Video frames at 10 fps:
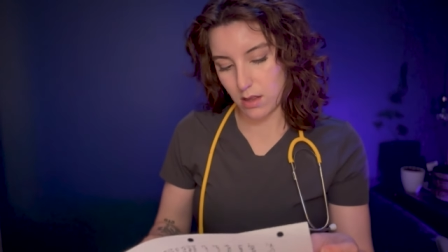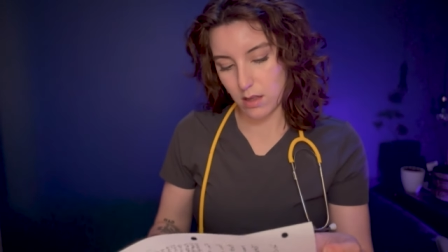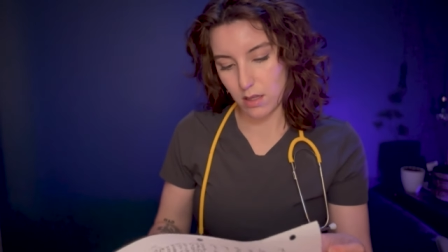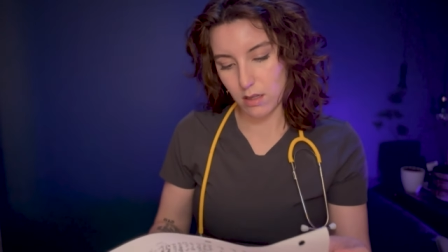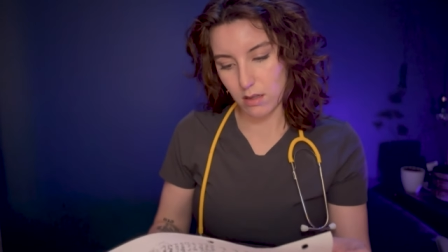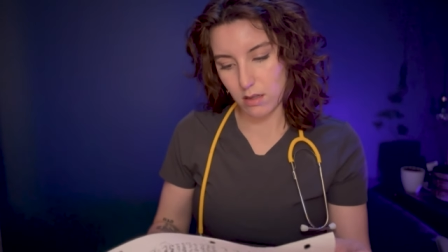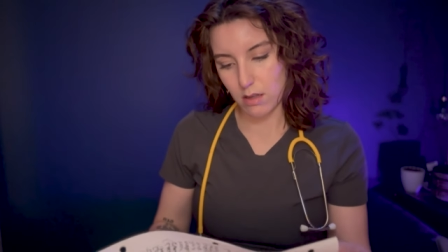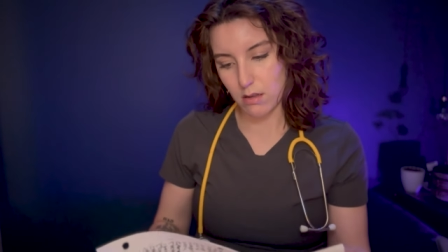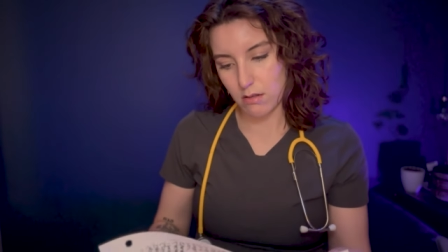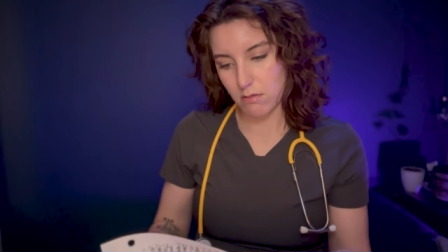think, yeah.
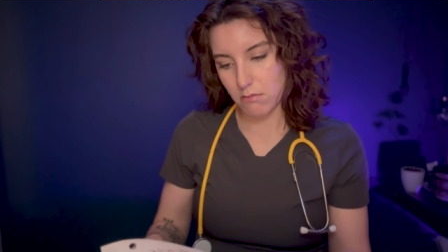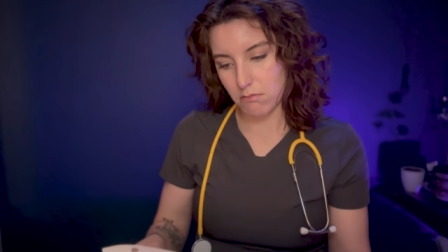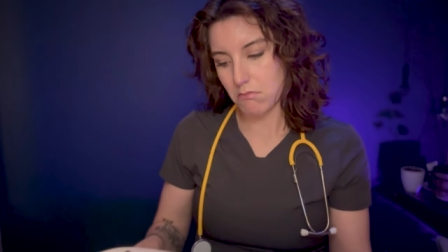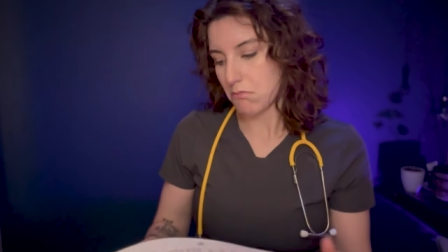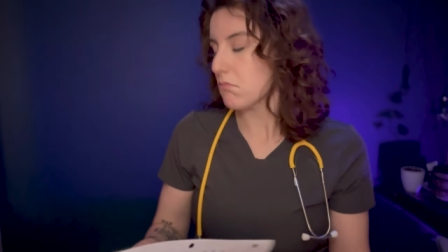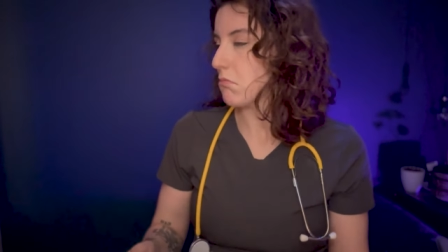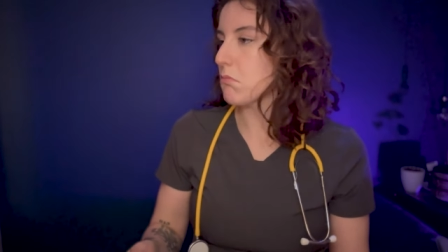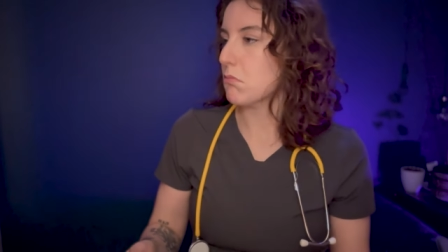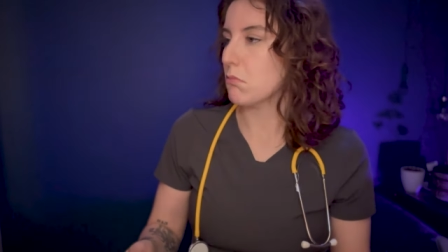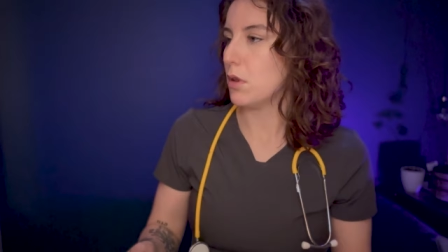
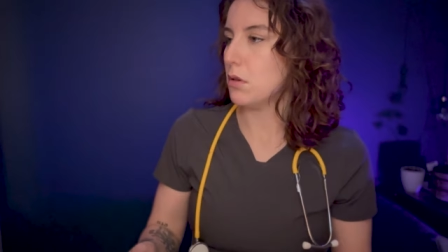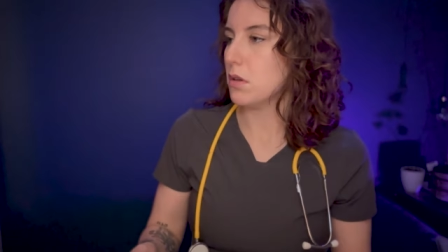Yeah,